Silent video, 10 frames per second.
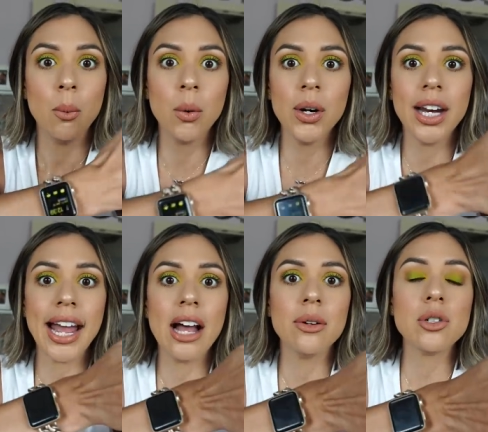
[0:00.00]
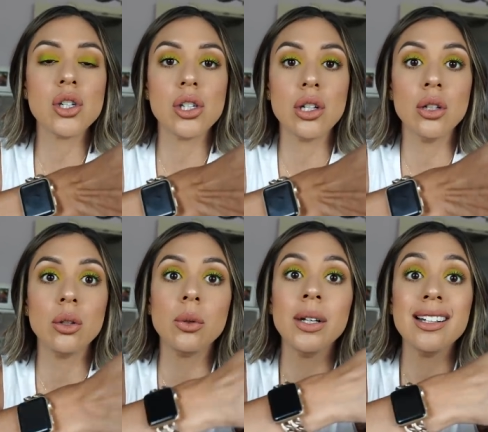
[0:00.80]
workout
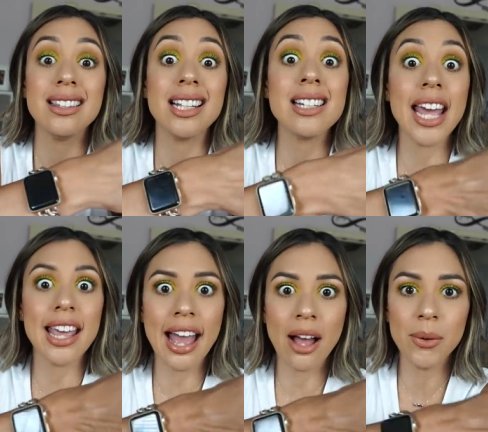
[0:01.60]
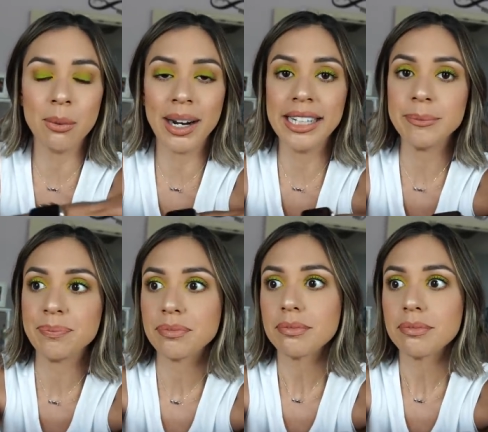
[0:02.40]
to the day out, right?